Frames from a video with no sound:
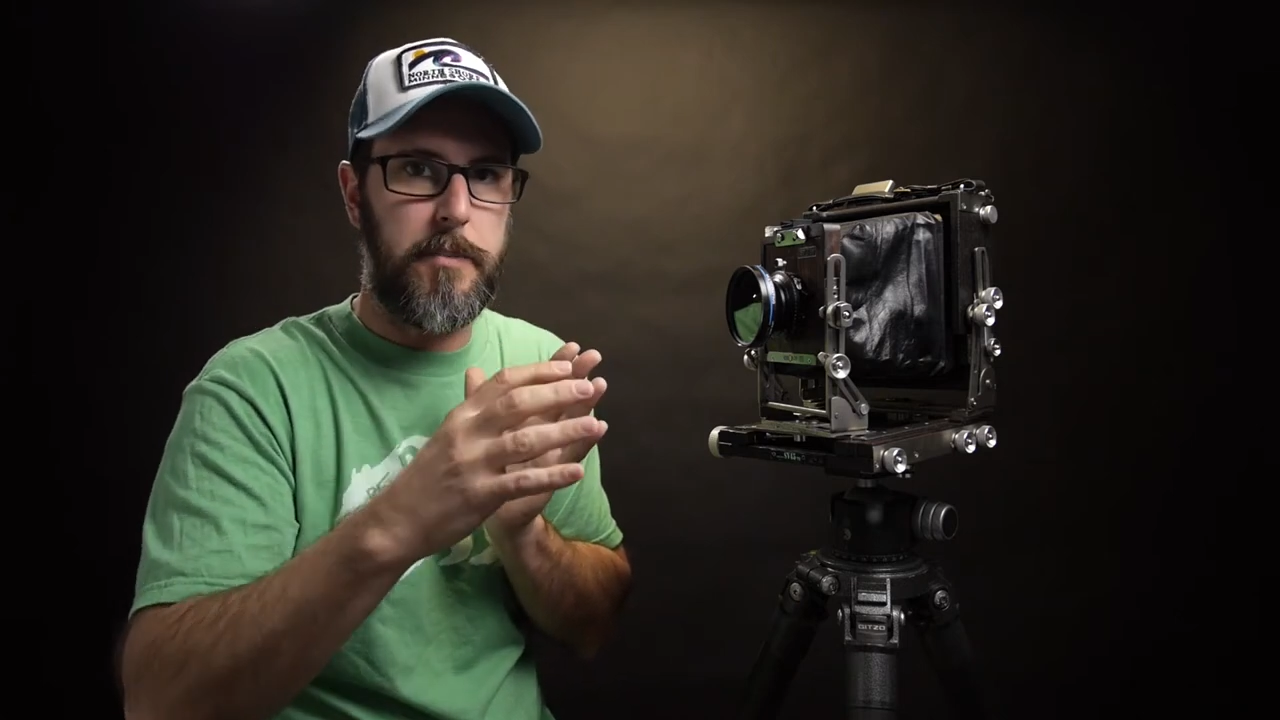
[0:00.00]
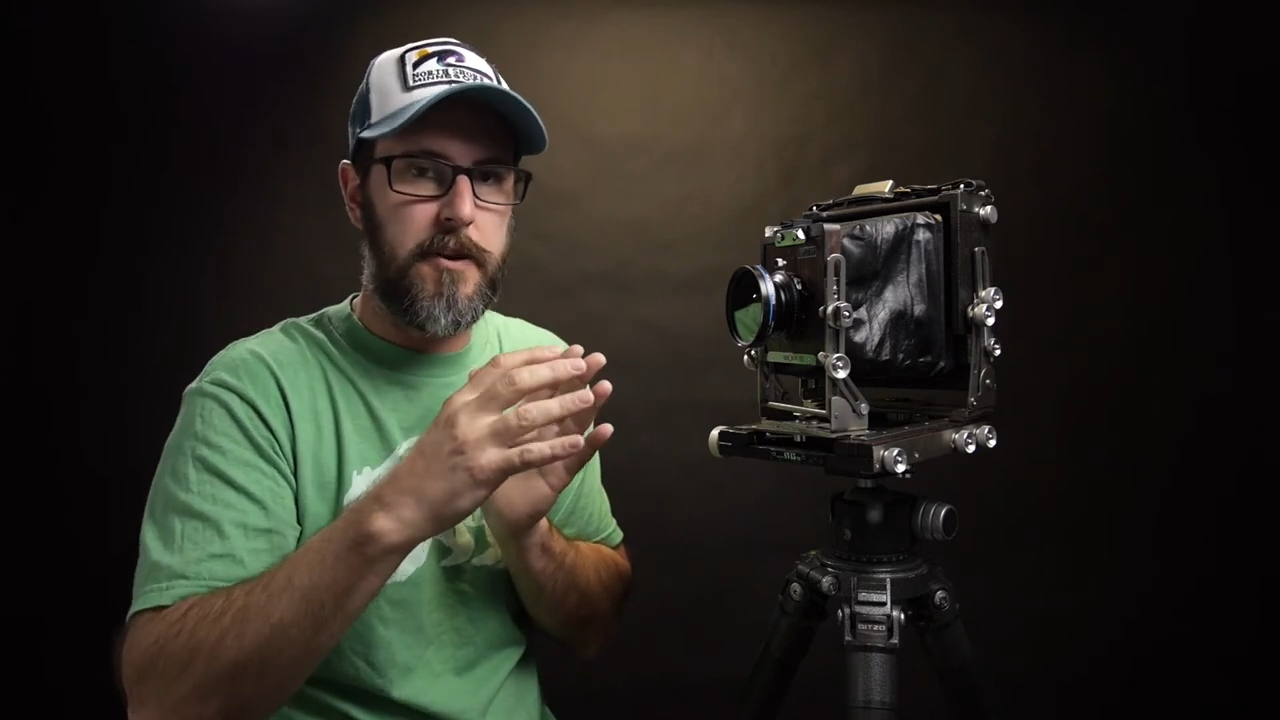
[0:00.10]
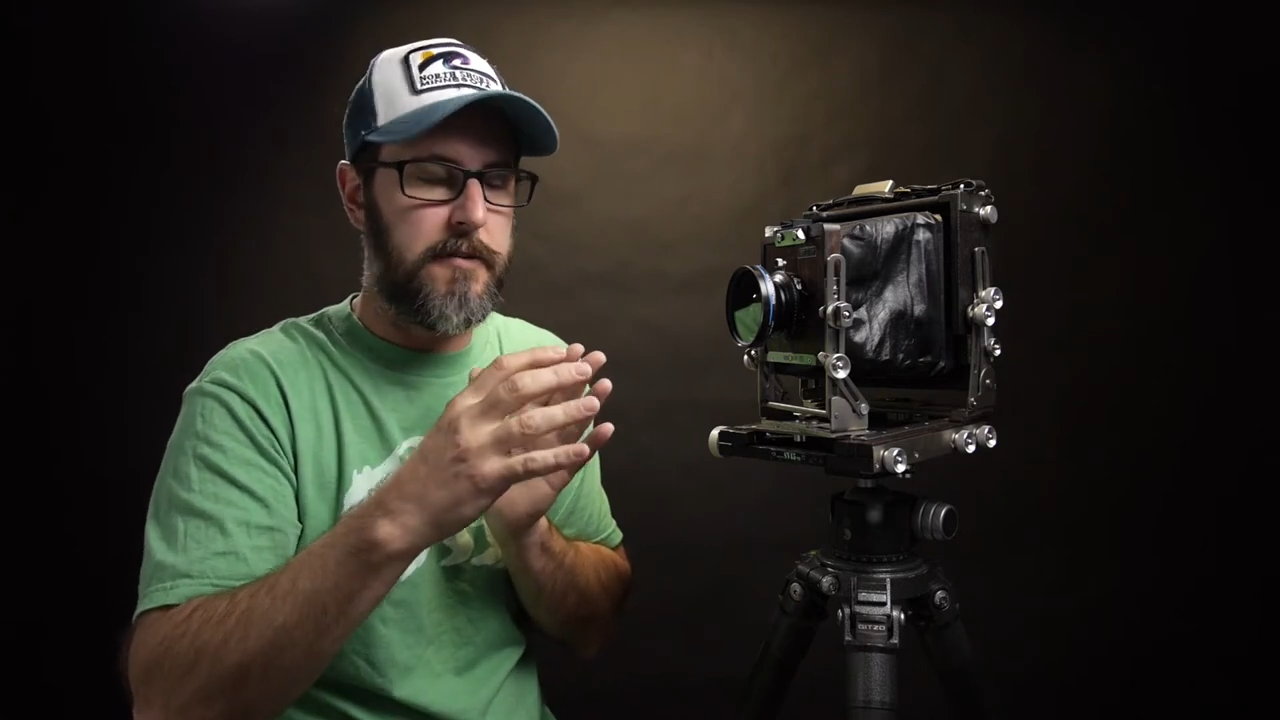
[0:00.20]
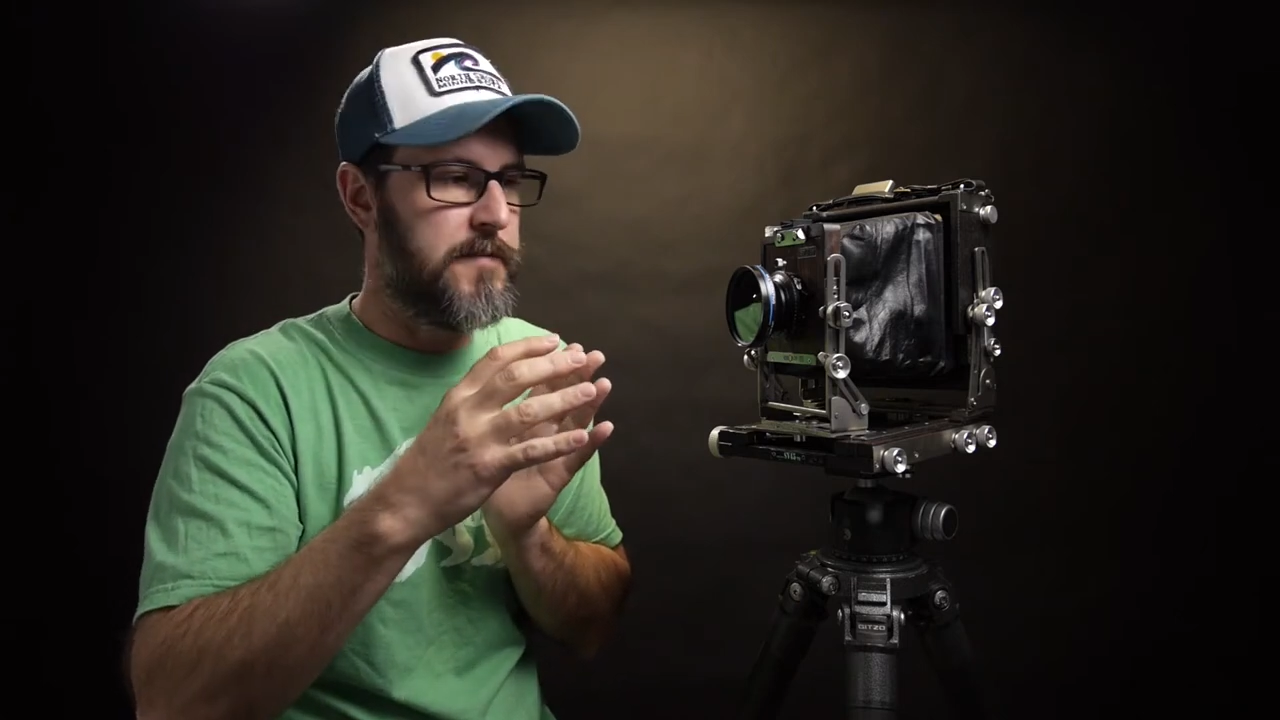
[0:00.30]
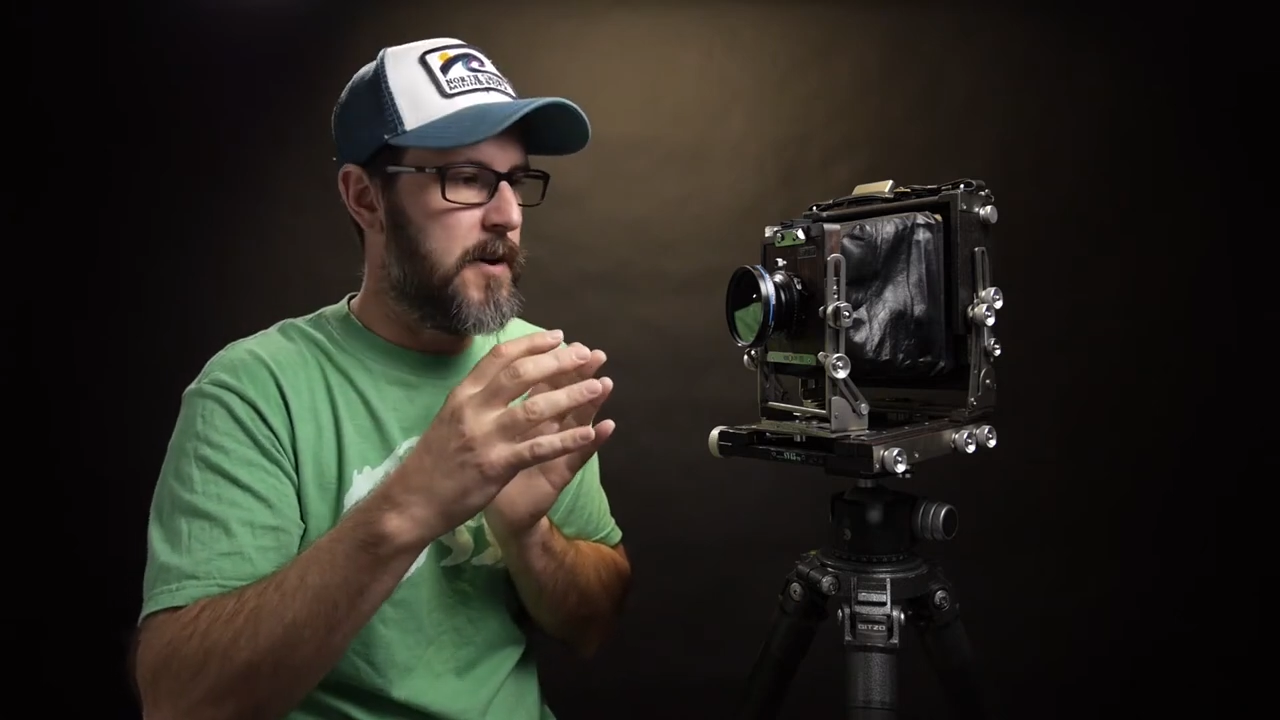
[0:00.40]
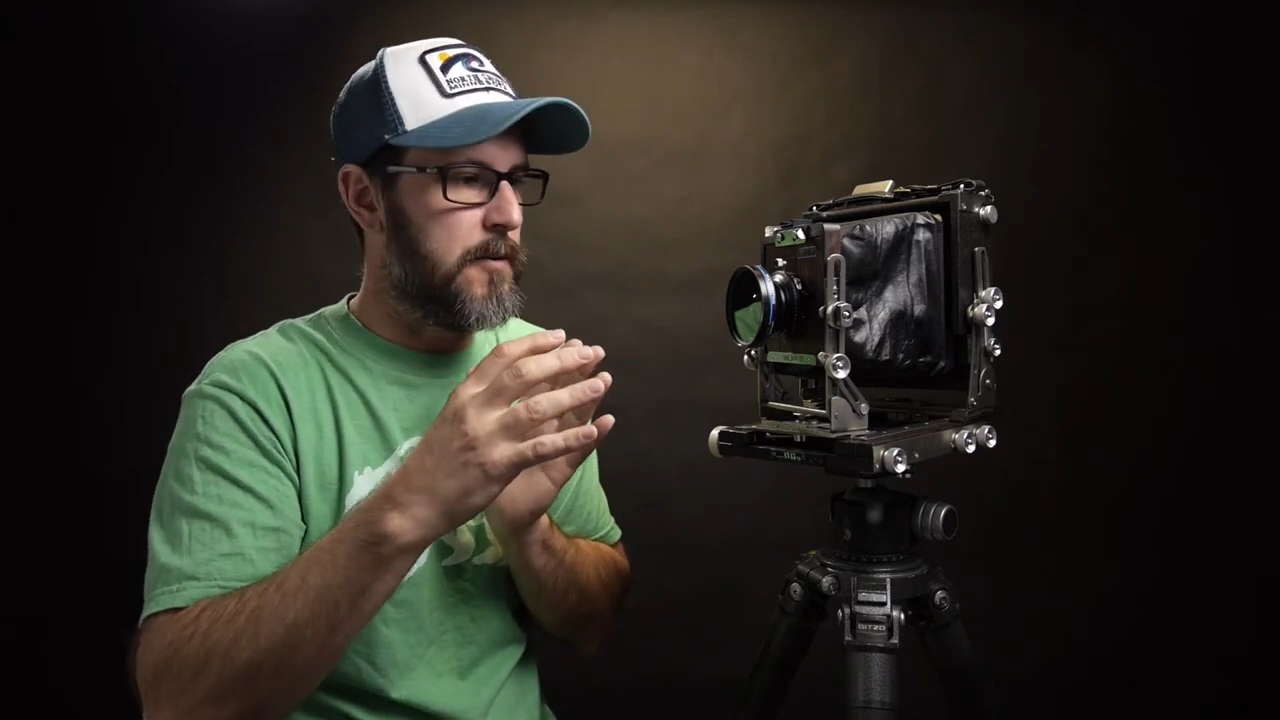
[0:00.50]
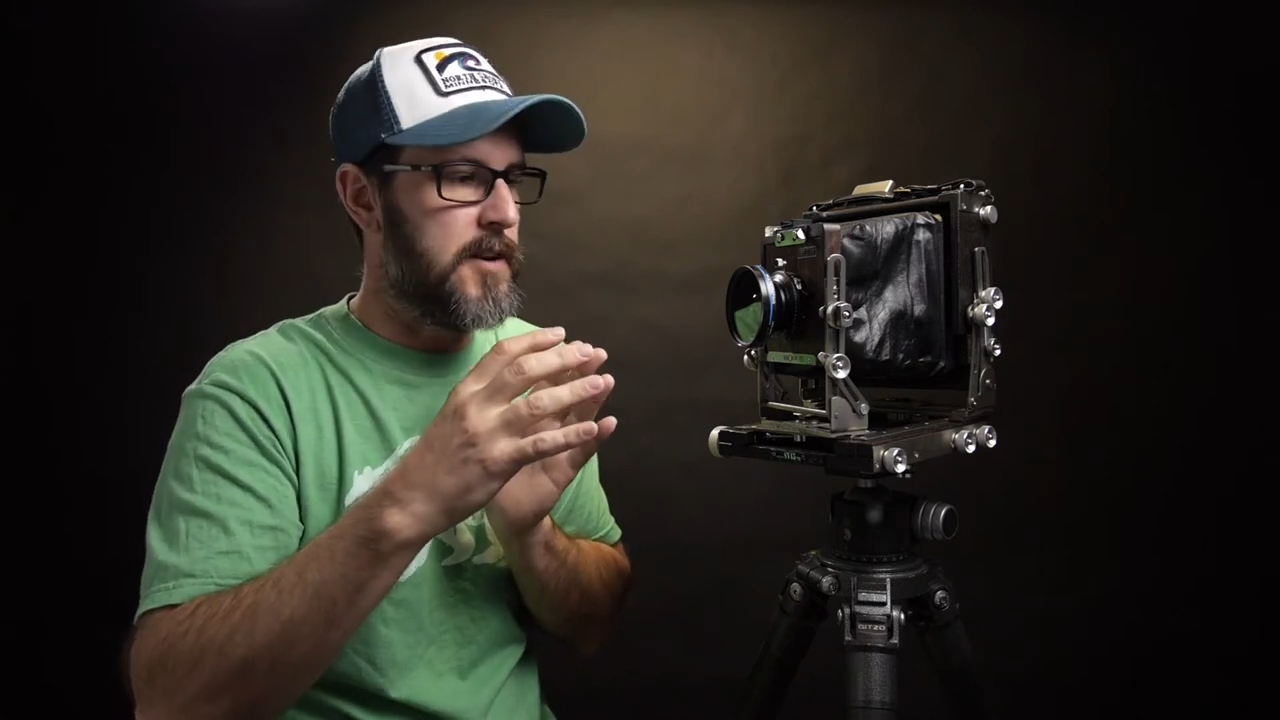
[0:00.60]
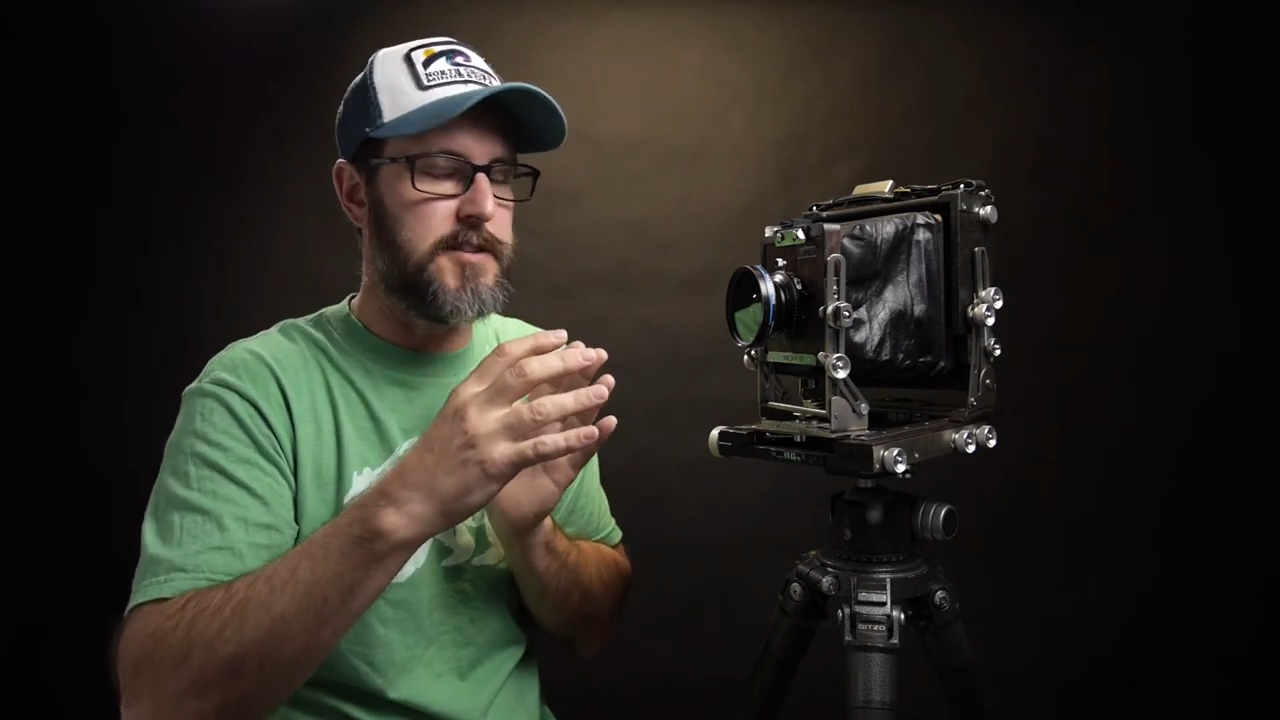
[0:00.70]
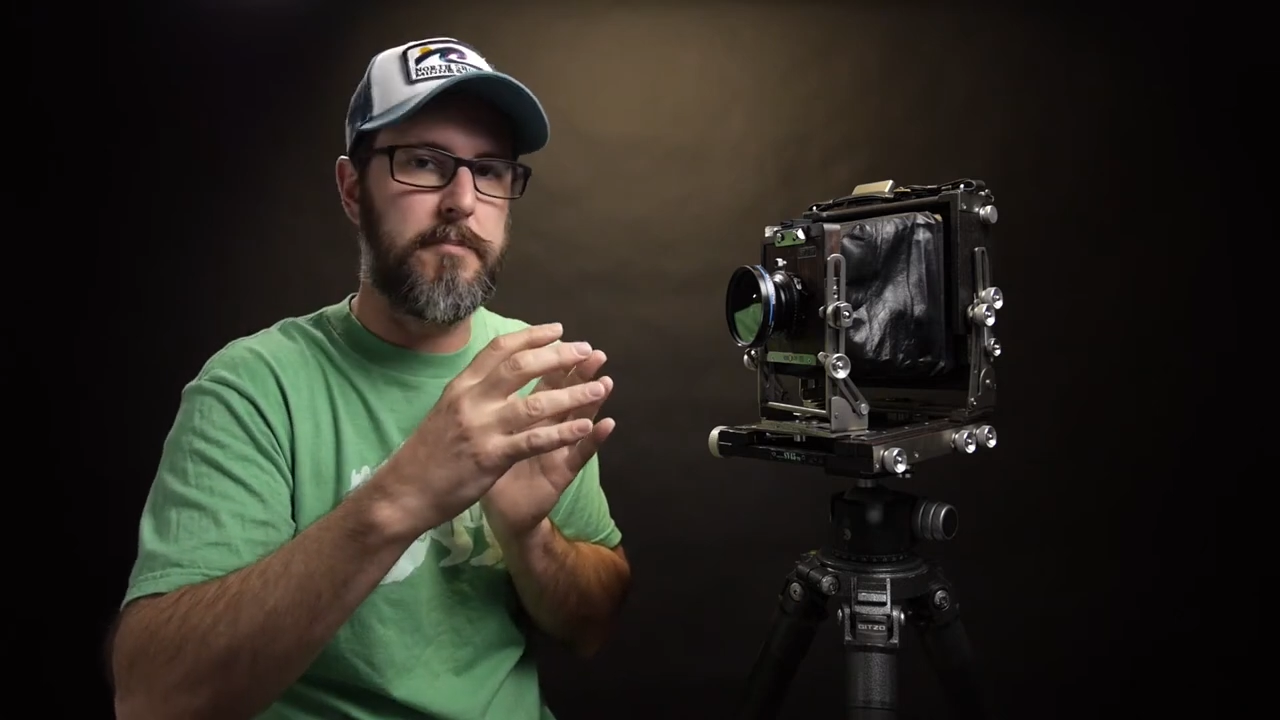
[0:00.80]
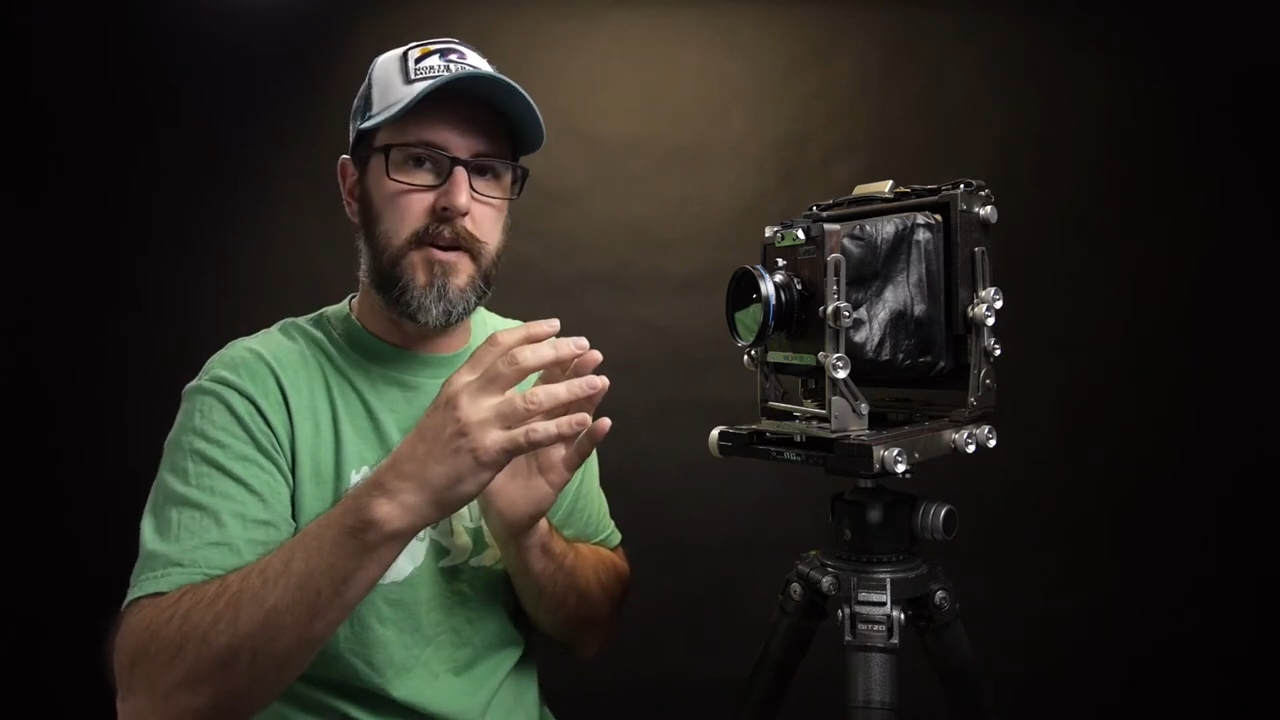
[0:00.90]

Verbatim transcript: appear in focus,